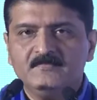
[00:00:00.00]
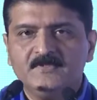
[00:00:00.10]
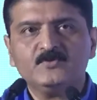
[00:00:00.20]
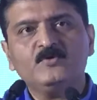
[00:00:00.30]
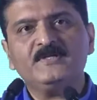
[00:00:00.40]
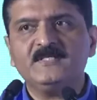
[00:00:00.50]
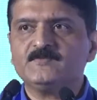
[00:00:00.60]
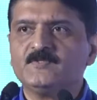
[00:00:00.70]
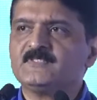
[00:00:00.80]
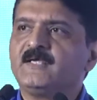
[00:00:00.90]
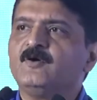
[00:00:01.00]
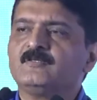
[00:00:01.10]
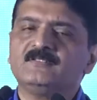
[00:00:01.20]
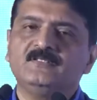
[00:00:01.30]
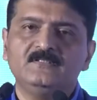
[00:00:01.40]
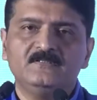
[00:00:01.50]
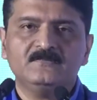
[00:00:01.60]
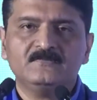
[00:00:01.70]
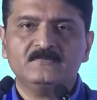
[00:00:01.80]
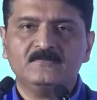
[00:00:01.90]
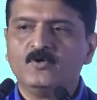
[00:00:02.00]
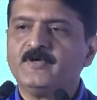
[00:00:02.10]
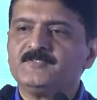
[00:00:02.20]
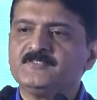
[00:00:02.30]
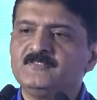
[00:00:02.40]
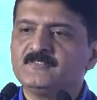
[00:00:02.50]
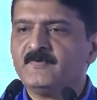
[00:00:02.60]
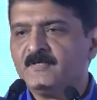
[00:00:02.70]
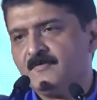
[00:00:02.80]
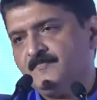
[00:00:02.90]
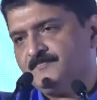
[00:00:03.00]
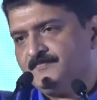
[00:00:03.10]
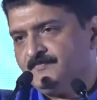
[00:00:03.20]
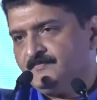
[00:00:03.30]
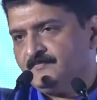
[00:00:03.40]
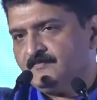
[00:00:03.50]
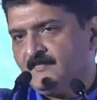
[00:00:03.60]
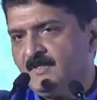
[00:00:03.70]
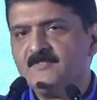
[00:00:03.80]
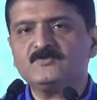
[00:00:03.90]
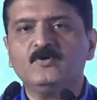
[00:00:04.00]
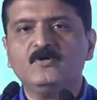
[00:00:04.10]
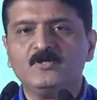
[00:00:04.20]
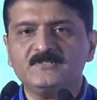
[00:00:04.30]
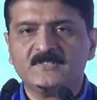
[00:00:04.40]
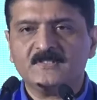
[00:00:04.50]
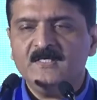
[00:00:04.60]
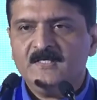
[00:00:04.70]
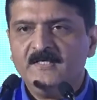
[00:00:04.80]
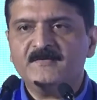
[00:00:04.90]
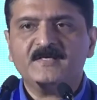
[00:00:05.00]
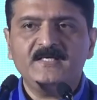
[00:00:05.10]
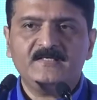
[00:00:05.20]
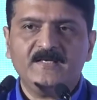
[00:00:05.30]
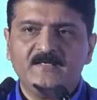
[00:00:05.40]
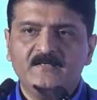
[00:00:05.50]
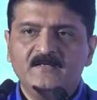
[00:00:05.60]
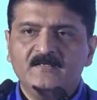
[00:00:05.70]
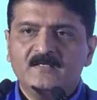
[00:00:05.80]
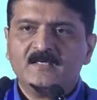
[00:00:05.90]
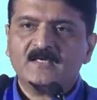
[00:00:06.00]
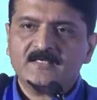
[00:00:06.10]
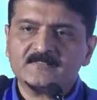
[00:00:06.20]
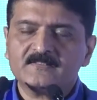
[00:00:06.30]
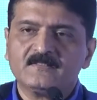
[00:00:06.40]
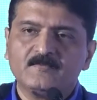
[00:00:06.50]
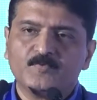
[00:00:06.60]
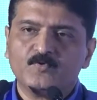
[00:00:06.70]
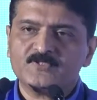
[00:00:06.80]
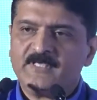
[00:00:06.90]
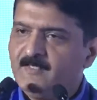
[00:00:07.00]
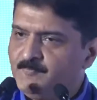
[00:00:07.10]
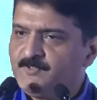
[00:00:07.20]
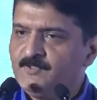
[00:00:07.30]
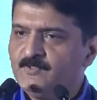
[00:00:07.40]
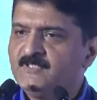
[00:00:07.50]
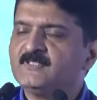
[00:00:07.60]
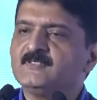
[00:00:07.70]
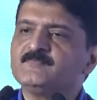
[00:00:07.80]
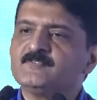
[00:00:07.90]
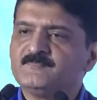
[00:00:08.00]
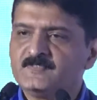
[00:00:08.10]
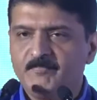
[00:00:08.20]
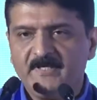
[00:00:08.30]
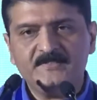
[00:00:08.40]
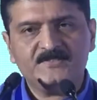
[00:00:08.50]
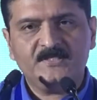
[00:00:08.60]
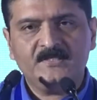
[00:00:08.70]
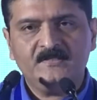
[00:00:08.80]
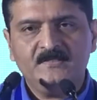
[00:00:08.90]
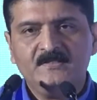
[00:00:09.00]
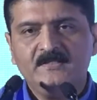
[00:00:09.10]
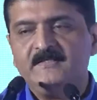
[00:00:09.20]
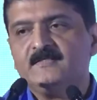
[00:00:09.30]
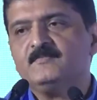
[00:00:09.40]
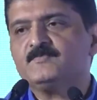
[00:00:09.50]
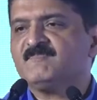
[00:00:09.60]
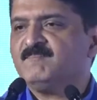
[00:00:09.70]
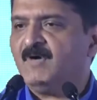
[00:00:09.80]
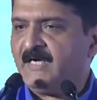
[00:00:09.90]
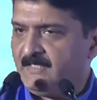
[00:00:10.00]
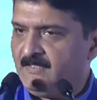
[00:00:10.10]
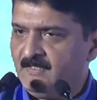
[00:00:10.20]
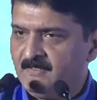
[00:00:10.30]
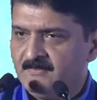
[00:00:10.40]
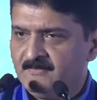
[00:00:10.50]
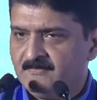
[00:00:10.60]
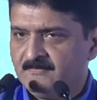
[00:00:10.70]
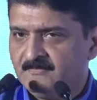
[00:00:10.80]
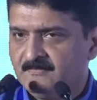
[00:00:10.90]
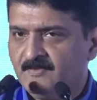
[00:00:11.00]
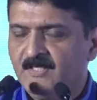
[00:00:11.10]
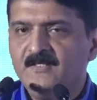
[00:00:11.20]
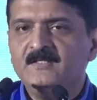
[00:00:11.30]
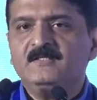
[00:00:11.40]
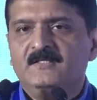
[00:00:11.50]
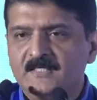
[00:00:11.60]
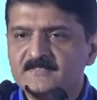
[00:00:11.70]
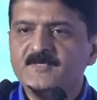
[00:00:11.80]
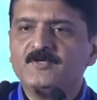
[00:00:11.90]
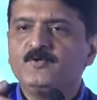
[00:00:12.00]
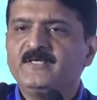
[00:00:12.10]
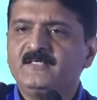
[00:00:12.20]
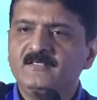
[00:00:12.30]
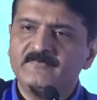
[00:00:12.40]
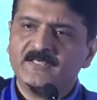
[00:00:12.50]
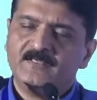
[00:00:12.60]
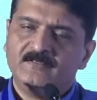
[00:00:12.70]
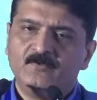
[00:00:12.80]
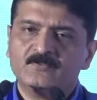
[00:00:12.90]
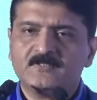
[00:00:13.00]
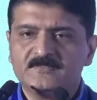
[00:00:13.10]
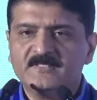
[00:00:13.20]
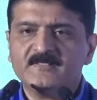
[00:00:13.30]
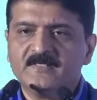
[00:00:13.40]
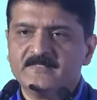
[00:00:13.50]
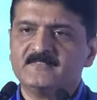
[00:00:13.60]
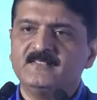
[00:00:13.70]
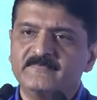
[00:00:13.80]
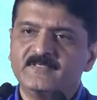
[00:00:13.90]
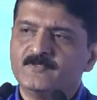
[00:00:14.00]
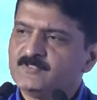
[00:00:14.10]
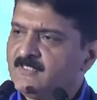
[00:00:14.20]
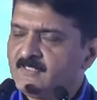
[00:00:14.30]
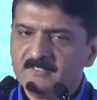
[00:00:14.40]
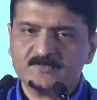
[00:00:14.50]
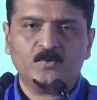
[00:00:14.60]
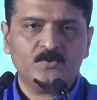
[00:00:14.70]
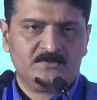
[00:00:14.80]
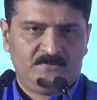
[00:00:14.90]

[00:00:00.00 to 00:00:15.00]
His only reason is, I got the location in Trivandrum. There is no logic. In retail, cluster approach helps you in terms of supply chain, in terms of marketing. Okay, let's say you're doing delivery or centralized delivery or centralized whole